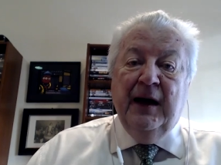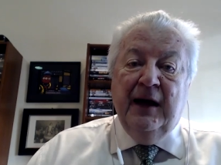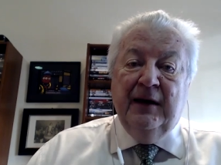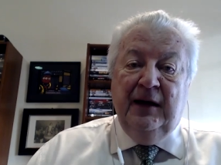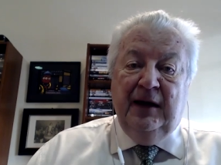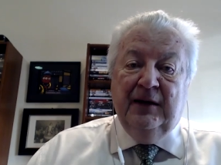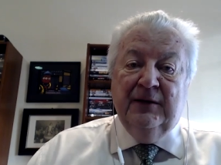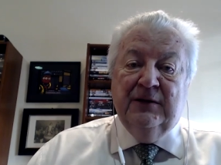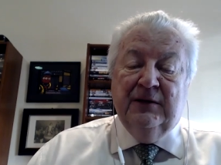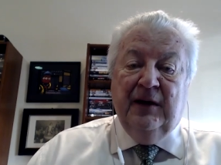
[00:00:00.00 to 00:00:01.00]
ideas
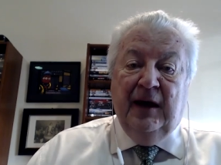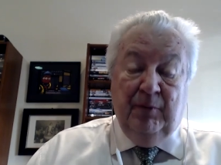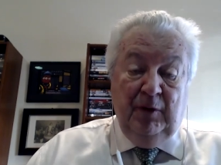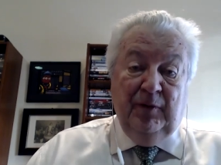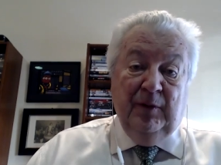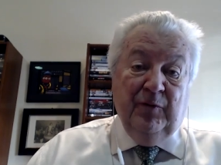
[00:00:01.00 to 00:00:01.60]
and move them